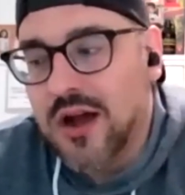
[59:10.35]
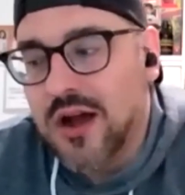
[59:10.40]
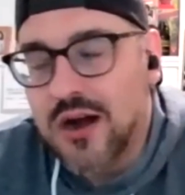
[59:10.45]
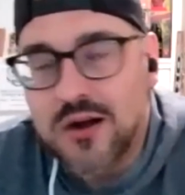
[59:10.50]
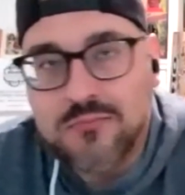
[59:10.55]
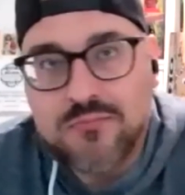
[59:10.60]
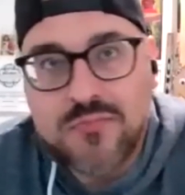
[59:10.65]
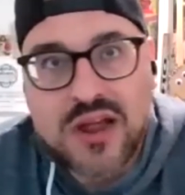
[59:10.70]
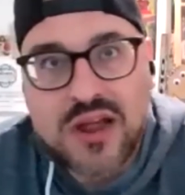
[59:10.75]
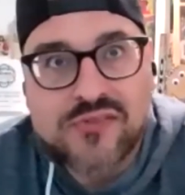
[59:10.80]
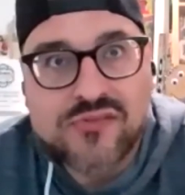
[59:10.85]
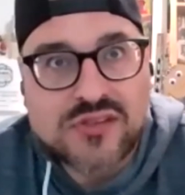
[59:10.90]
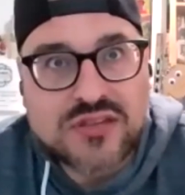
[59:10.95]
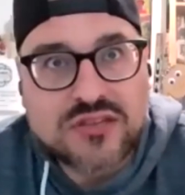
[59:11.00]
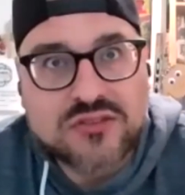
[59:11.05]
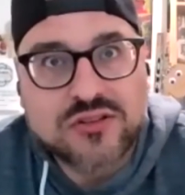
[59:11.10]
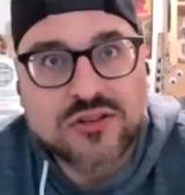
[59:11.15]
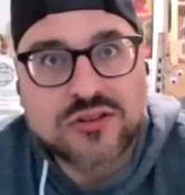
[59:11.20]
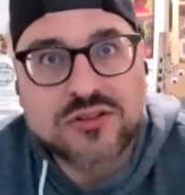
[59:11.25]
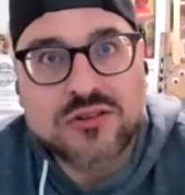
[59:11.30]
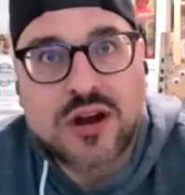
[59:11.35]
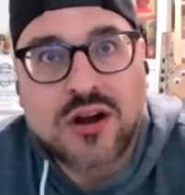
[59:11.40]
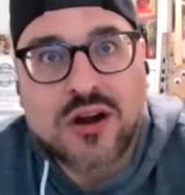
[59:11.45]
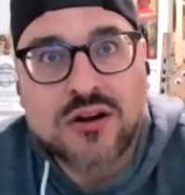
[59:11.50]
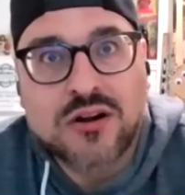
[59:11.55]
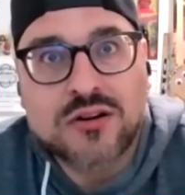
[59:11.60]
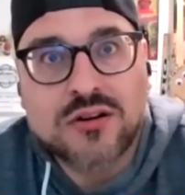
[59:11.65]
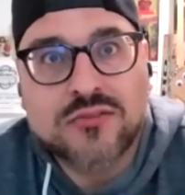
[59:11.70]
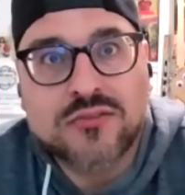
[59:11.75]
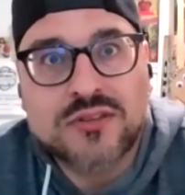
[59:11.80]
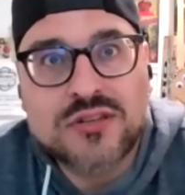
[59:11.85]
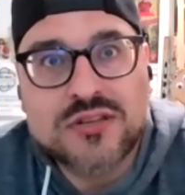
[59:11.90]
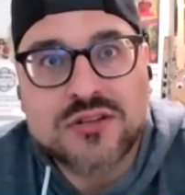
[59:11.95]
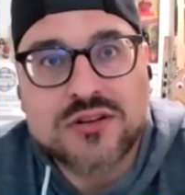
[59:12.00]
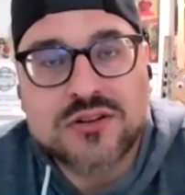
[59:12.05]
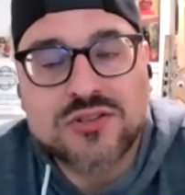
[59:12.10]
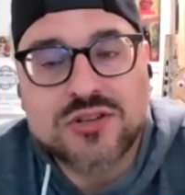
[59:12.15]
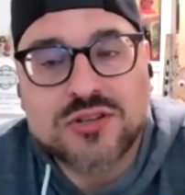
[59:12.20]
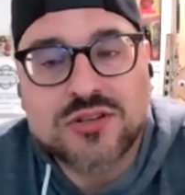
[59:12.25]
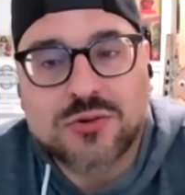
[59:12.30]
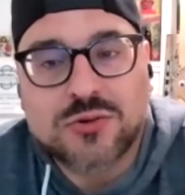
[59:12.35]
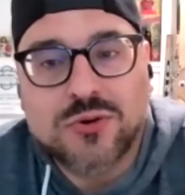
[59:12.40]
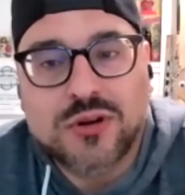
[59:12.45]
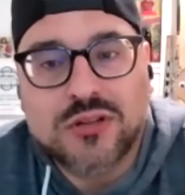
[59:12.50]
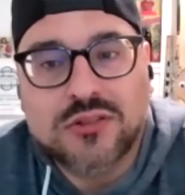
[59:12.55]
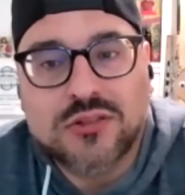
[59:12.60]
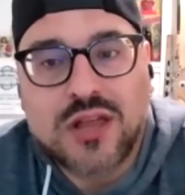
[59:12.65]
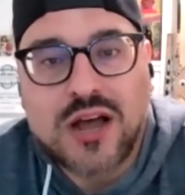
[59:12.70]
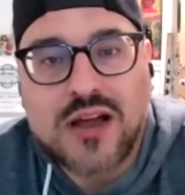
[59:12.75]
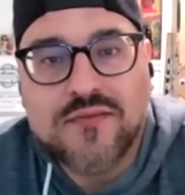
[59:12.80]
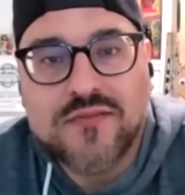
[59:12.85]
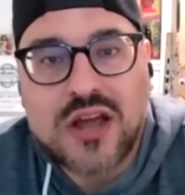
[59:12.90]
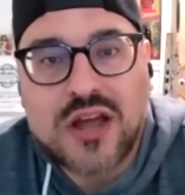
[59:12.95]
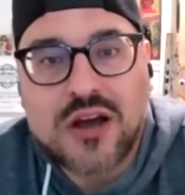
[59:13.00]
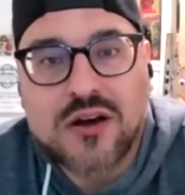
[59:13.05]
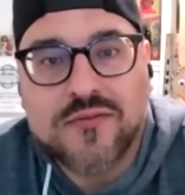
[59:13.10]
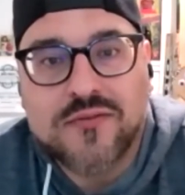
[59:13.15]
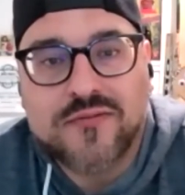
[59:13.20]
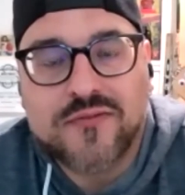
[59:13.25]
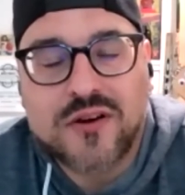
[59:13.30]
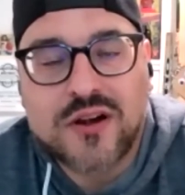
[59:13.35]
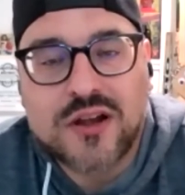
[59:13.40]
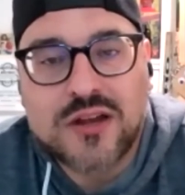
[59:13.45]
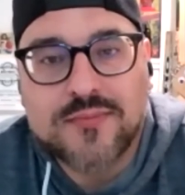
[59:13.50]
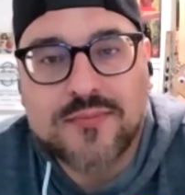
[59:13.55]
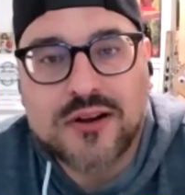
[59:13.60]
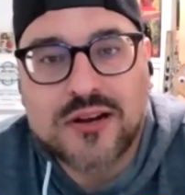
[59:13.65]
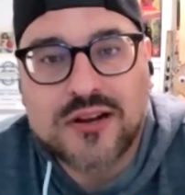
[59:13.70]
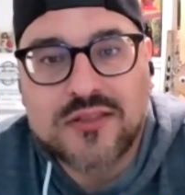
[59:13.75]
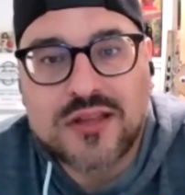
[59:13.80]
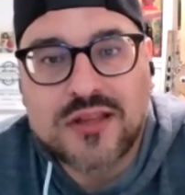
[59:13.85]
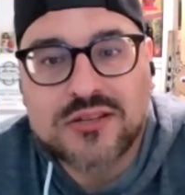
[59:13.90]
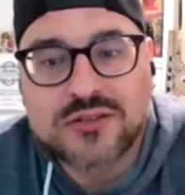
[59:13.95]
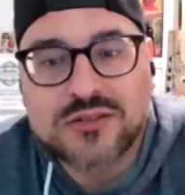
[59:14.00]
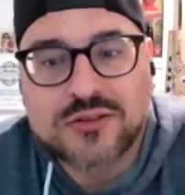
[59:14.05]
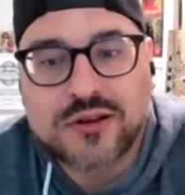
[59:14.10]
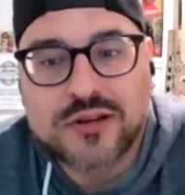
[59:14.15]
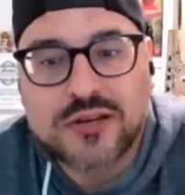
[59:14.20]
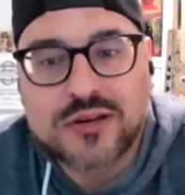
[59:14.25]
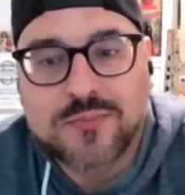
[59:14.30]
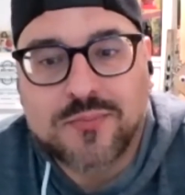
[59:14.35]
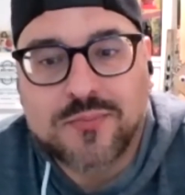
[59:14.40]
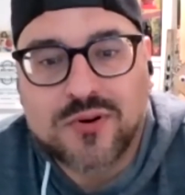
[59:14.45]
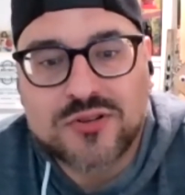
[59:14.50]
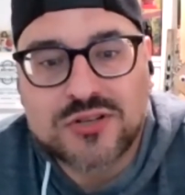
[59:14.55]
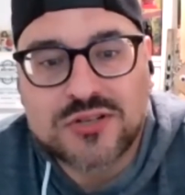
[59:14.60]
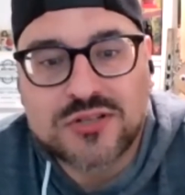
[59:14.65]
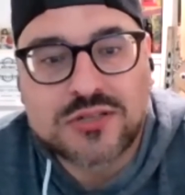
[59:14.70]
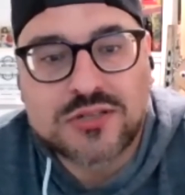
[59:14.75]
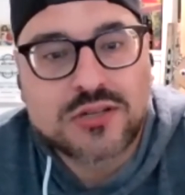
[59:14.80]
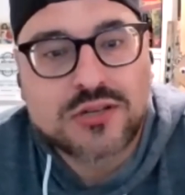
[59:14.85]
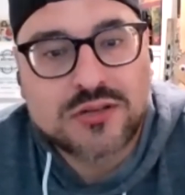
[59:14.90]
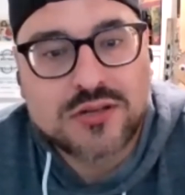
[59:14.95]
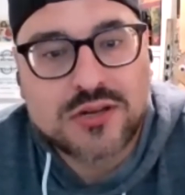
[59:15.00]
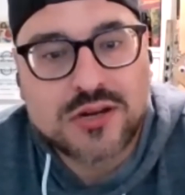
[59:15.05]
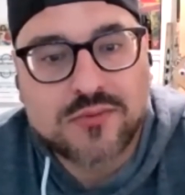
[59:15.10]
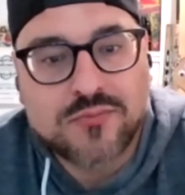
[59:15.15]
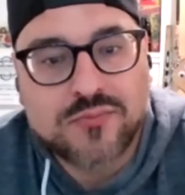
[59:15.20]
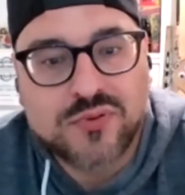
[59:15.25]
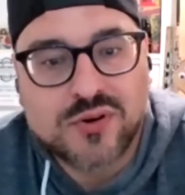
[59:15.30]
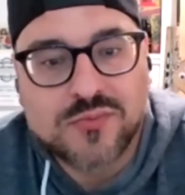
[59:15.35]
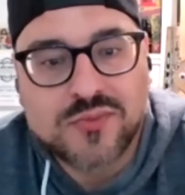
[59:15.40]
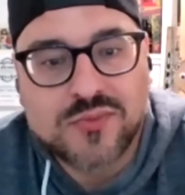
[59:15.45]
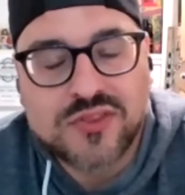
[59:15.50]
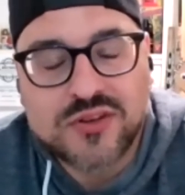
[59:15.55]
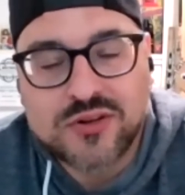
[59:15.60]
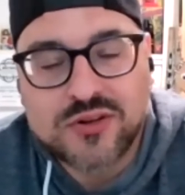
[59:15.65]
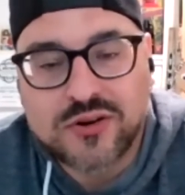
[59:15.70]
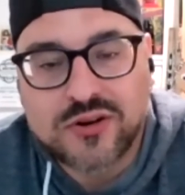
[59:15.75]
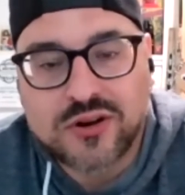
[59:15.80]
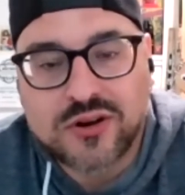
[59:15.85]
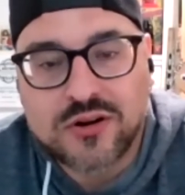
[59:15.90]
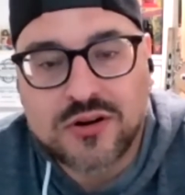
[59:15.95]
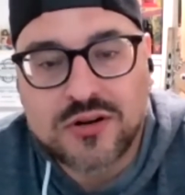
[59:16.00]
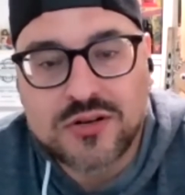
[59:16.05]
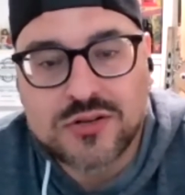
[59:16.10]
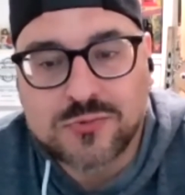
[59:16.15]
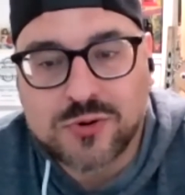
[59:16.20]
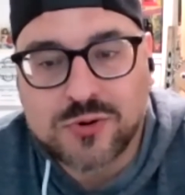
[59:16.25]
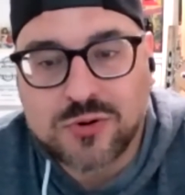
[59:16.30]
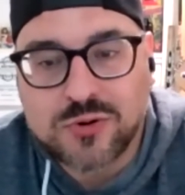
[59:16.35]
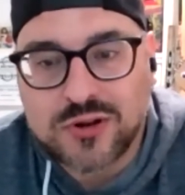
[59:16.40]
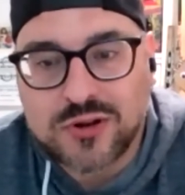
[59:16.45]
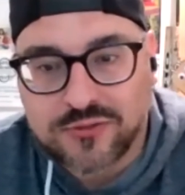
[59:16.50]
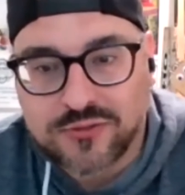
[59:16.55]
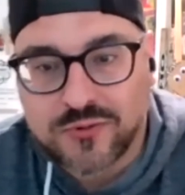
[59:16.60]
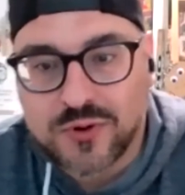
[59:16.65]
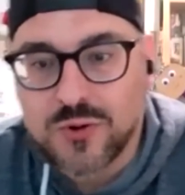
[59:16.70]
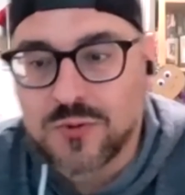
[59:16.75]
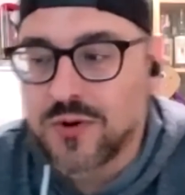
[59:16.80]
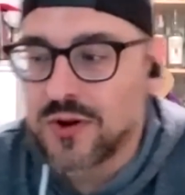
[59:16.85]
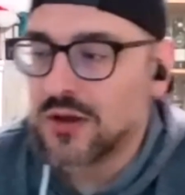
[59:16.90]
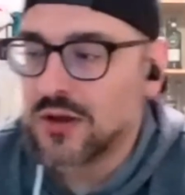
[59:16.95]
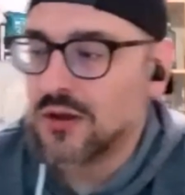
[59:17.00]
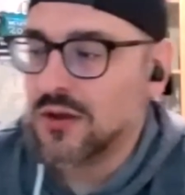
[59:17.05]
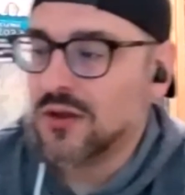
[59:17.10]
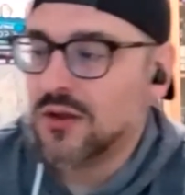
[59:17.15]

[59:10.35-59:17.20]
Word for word: Um, and these are, are, these are just going live now for anybody that's looking to purchase. You can put them in your cart as we're going through.